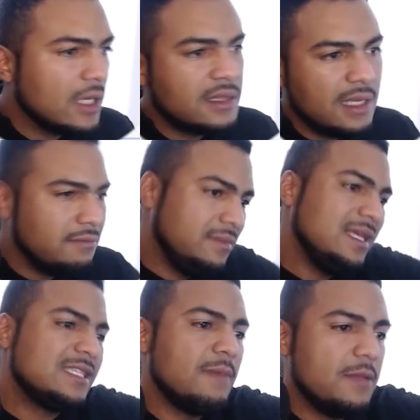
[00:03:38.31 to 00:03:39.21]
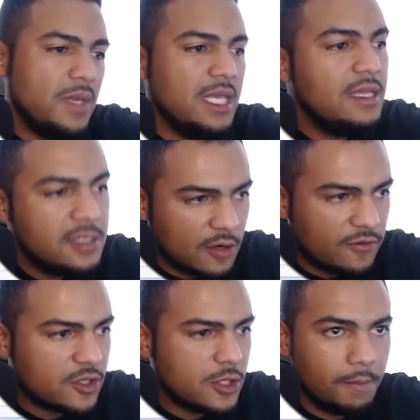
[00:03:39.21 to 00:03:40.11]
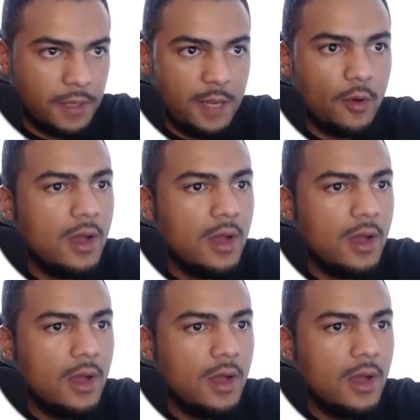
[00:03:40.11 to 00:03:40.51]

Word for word: I think this might be easier for some people,